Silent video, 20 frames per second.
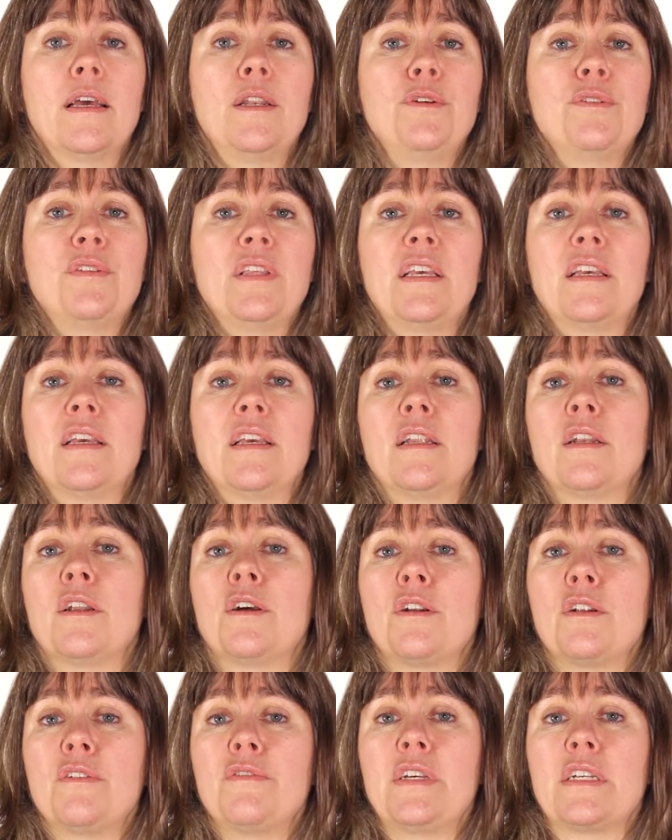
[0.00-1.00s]
and you're thinking
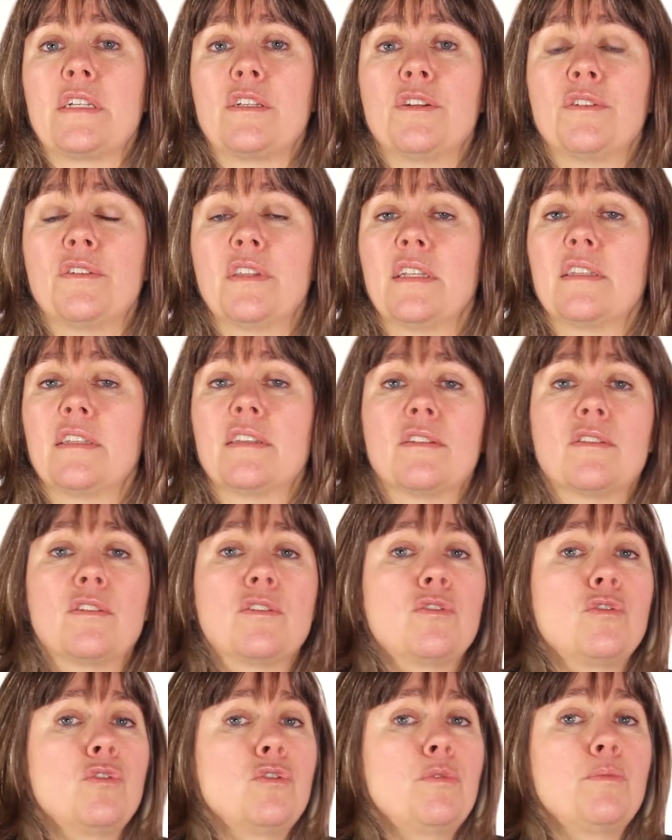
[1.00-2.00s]
none of it. You think this
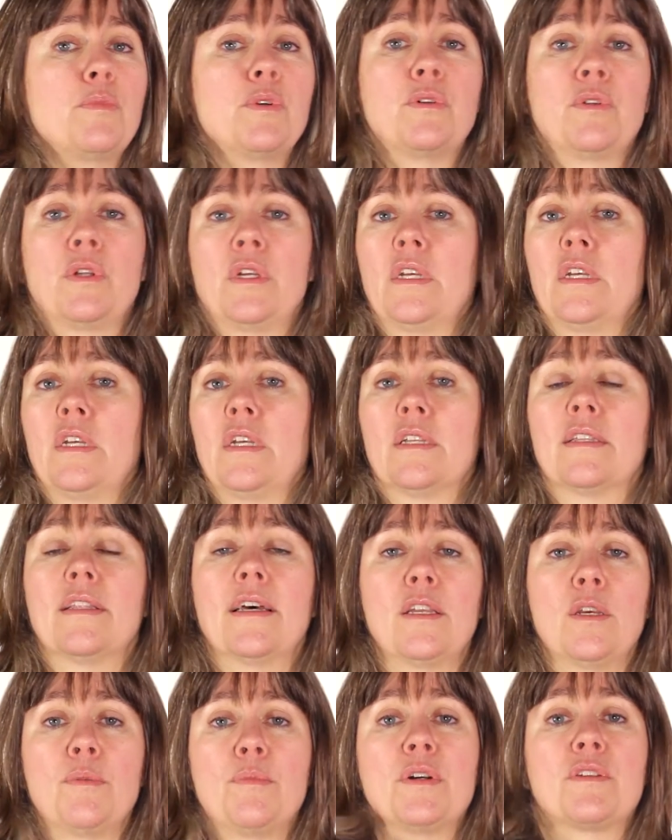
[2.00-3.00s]
is normal,
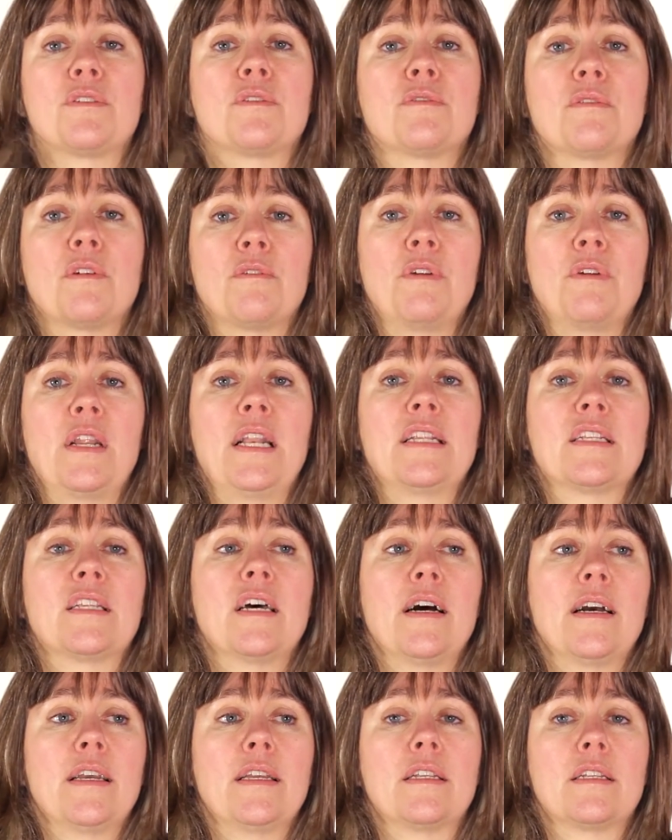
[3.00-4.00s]
that your muscles are really
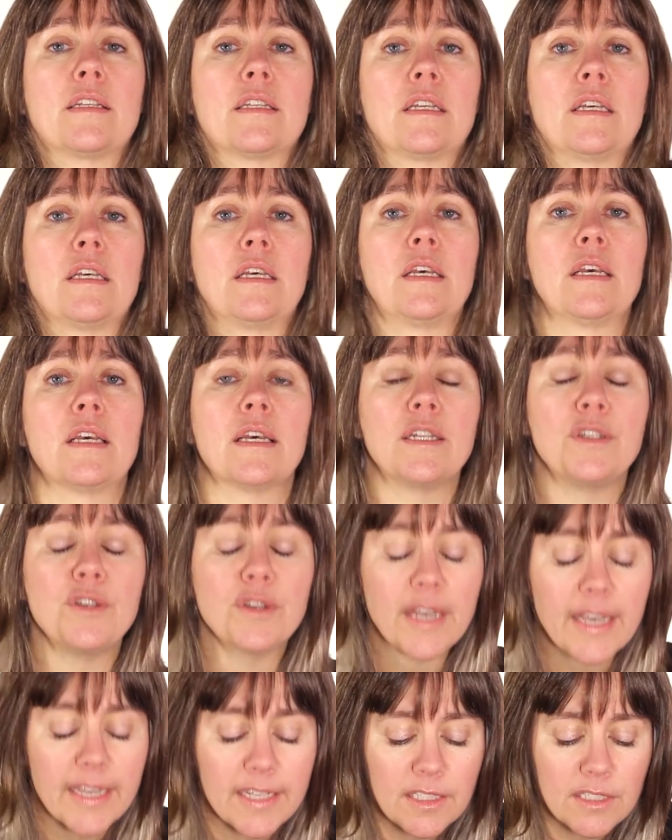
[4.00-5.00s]
tight and
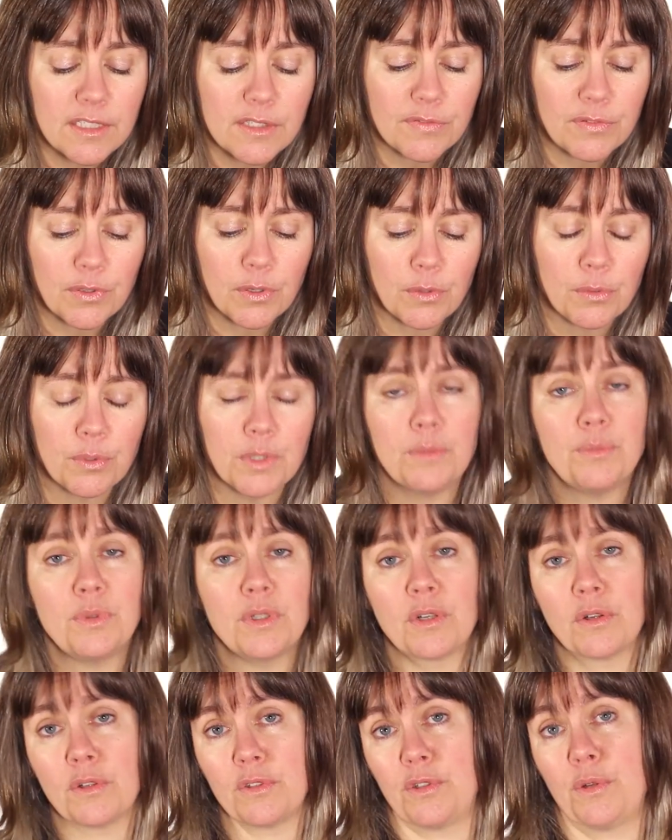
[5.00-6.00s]
your head is forward
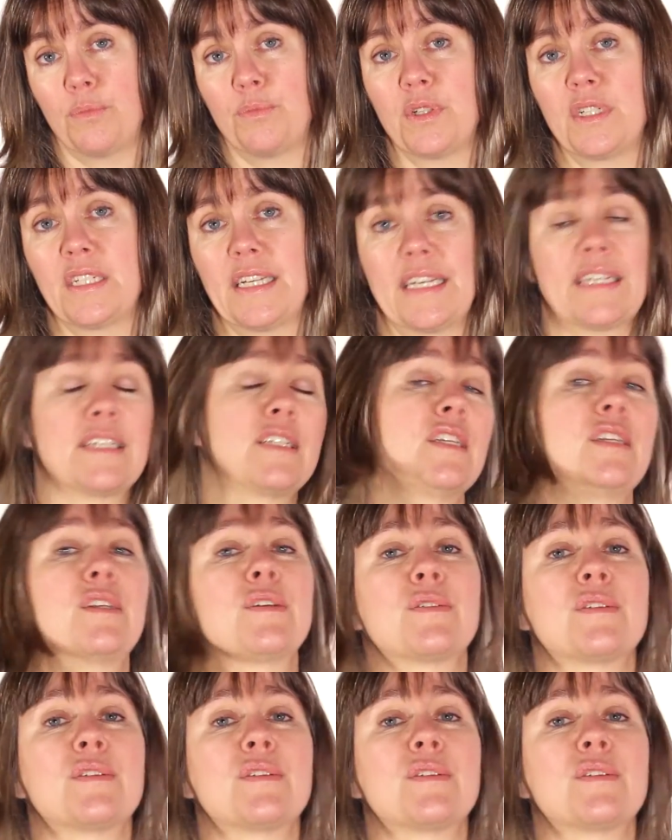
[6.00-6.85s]
because you're protecting